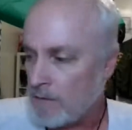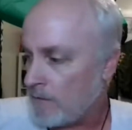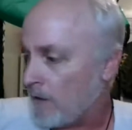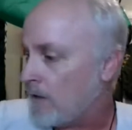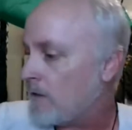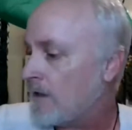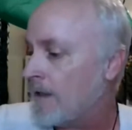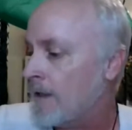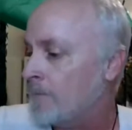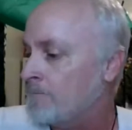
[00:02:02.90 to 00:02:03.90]

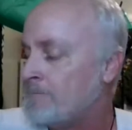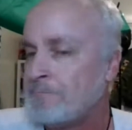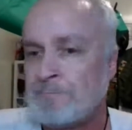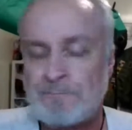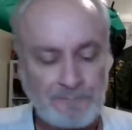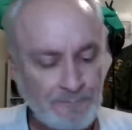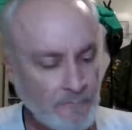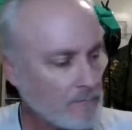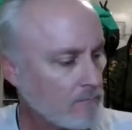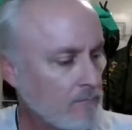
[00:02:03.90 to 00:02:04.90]
Let
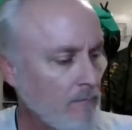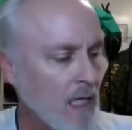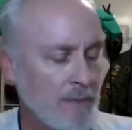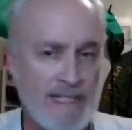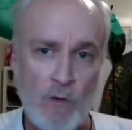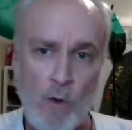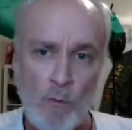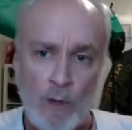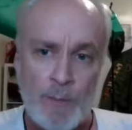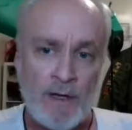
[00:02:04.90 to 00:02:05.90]
me take one
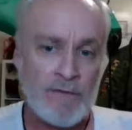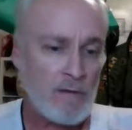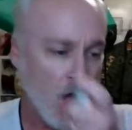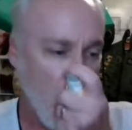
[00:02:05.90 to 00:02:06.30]
more puff.